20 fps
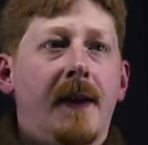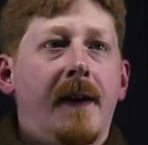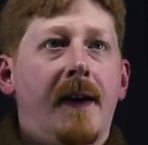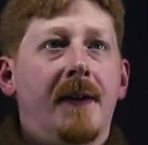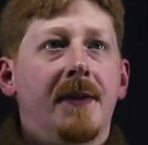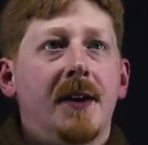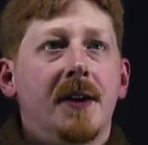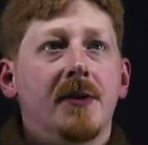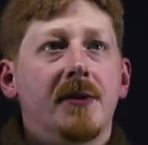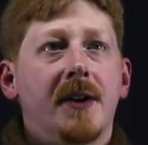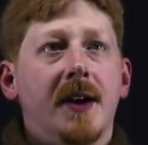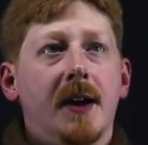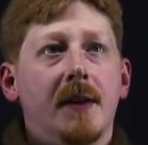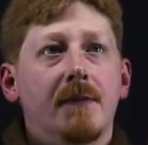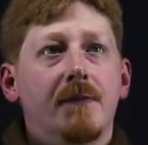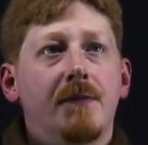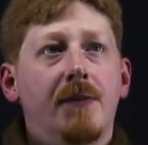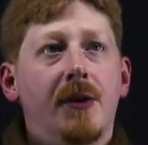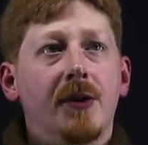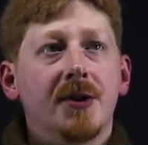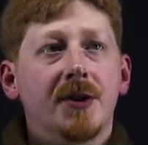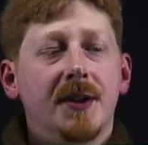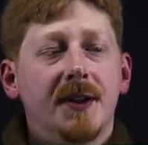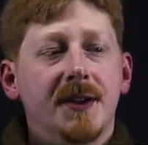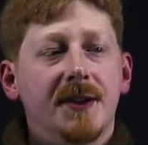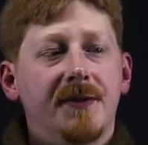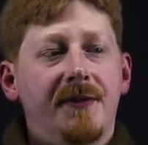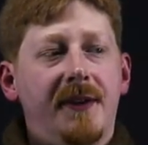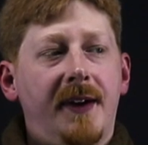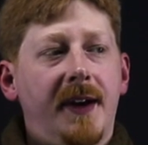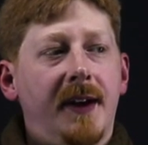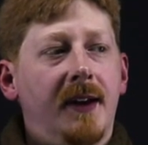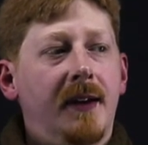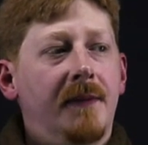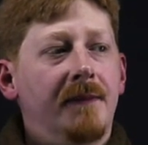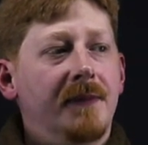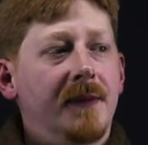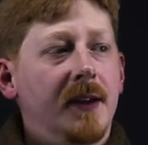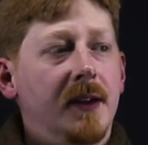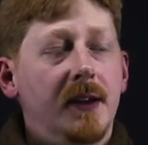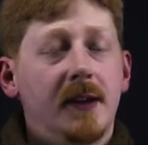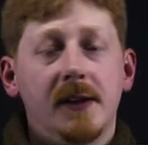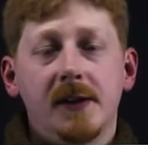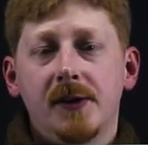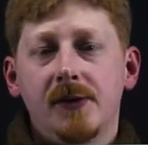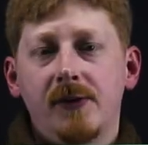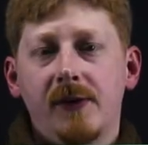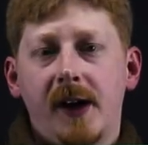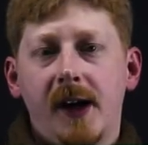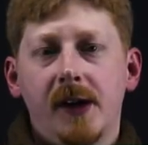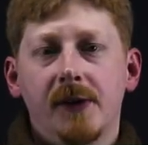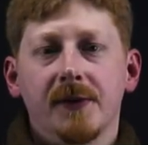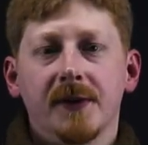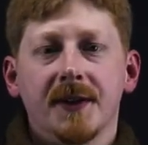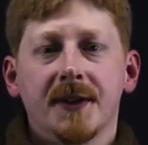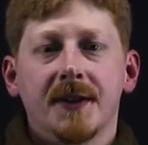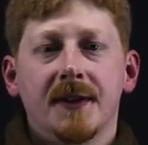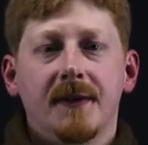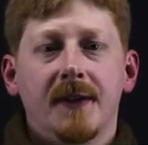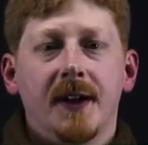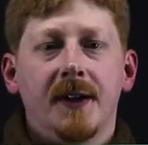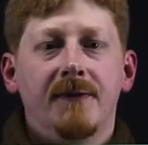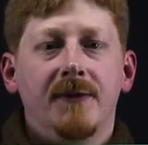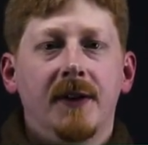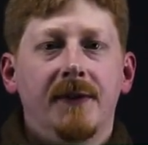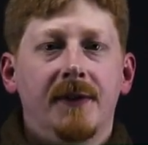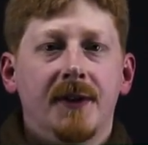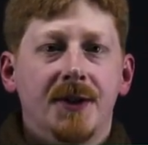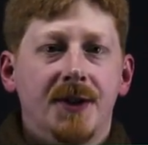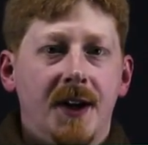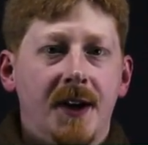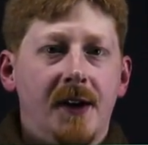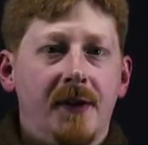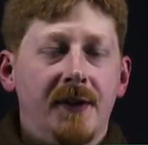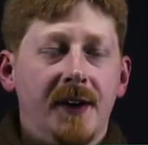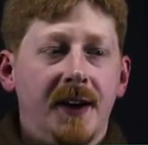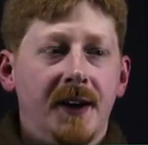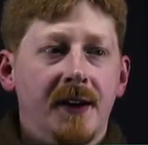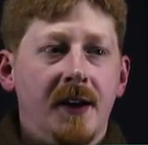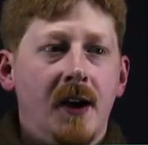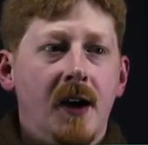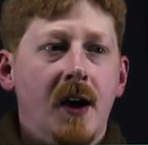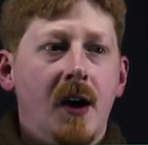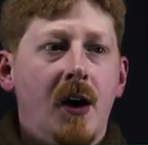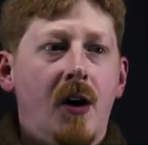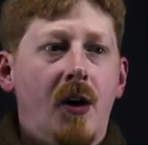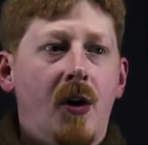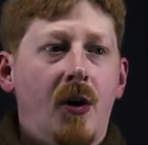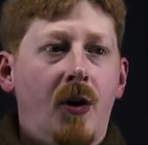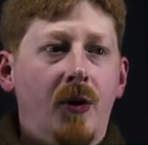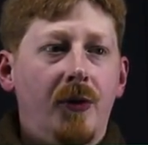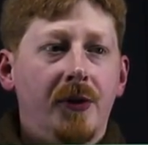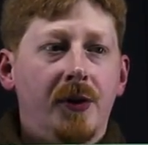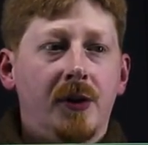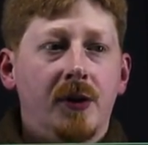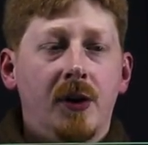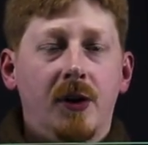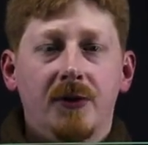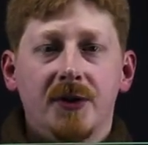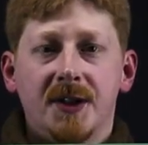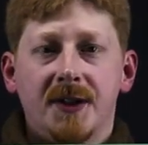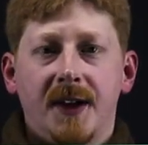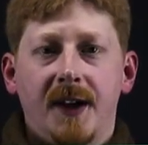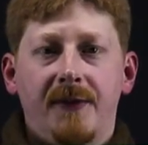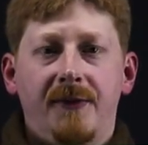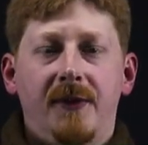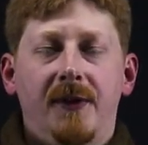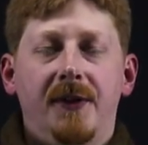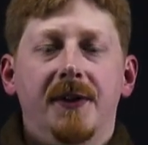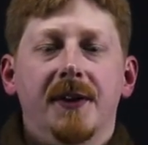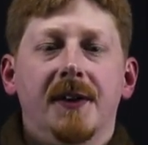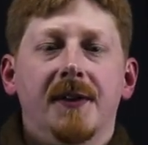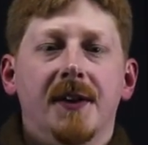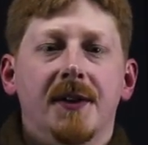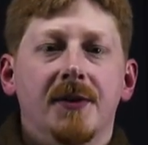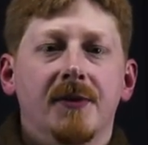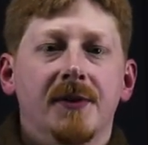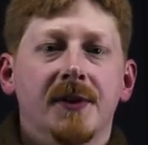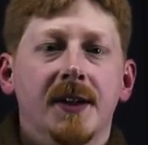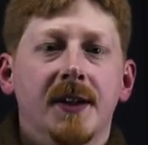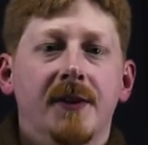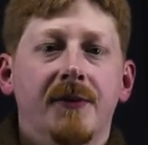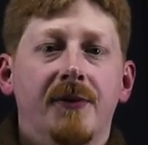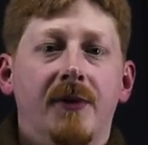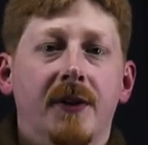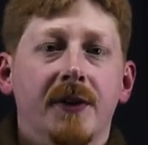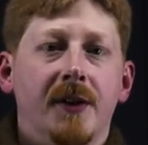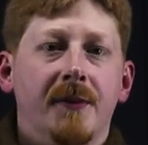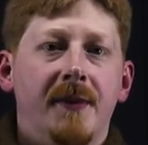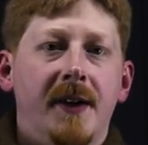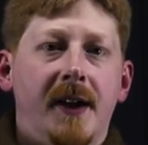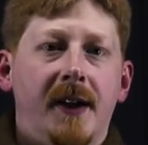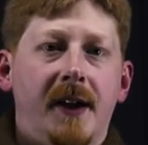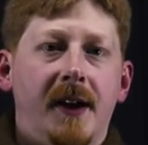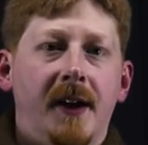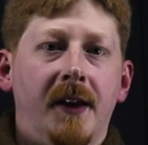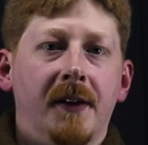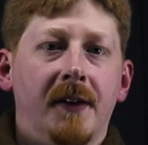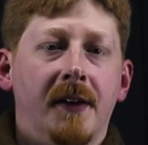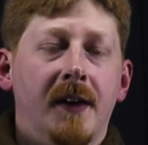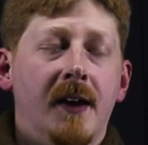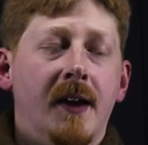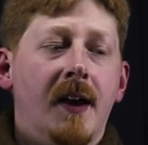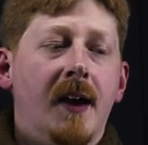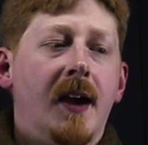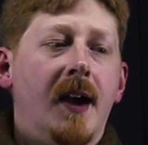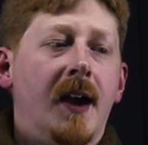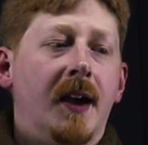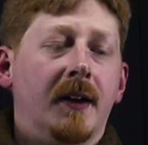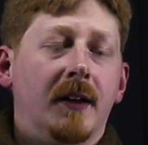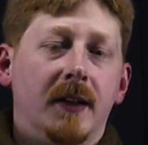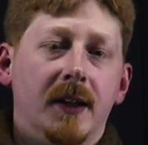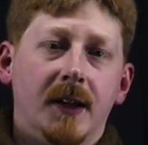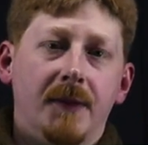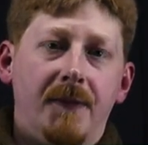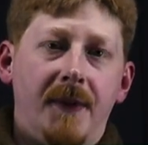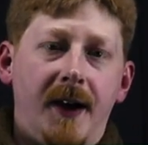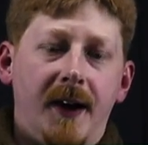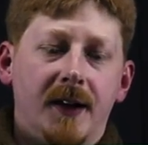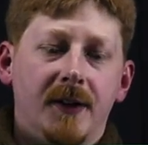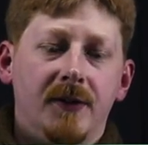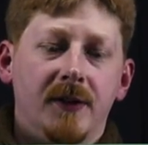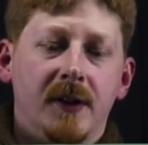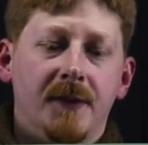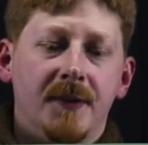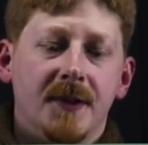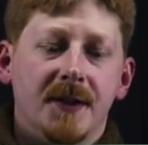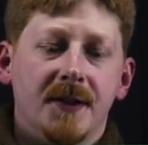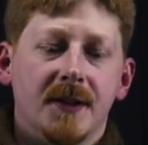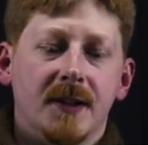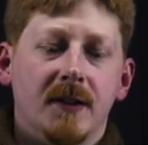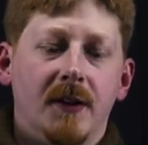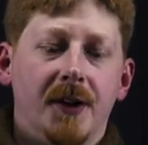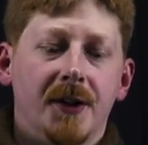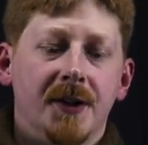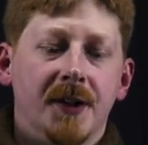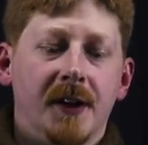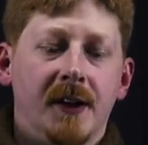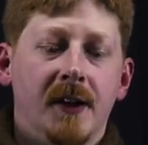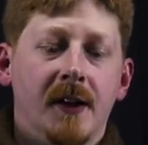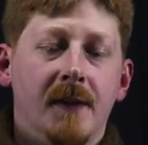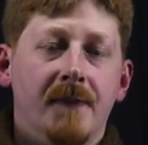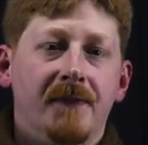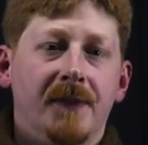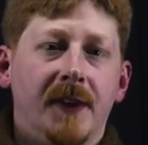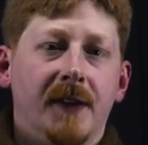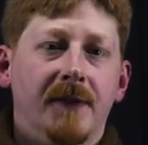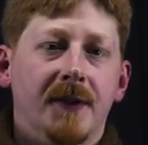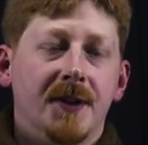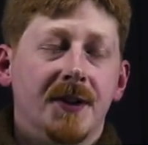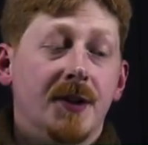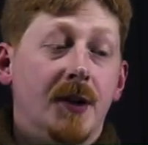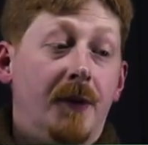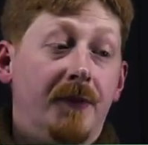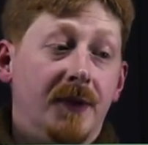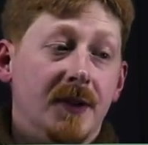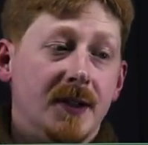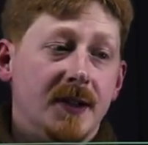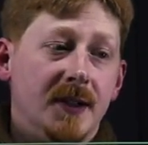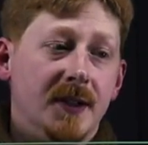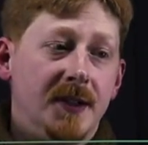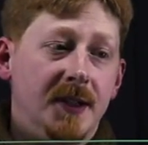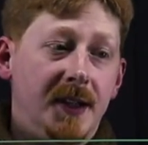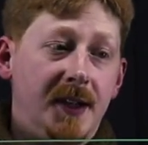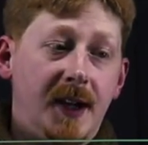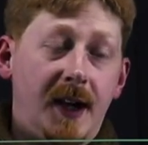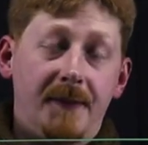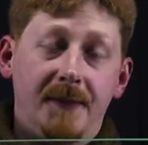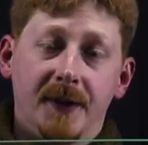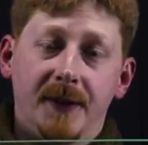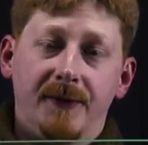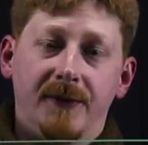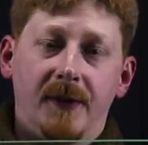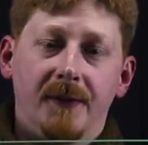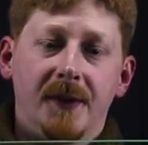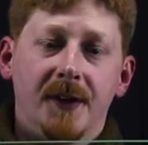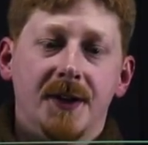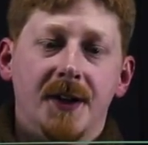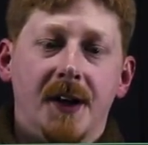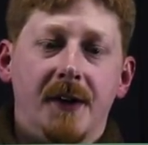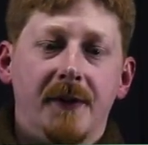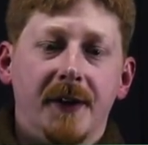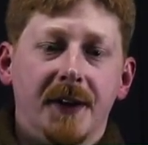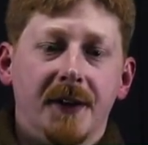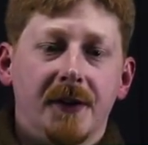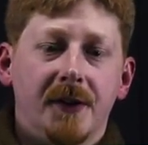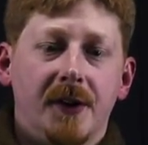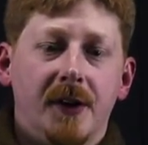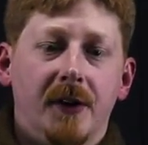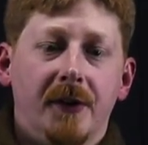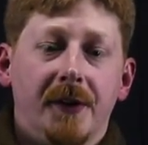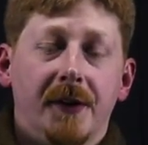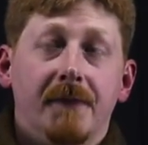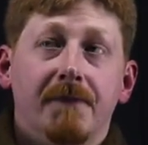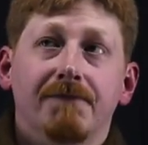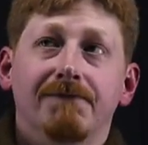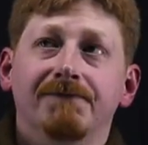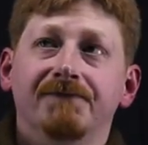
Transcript: and then you can push this file into Iris, and we will generate all the code scaffolding that you need for your backend and link back to your business logic, which is obviously decoupled from the generated code.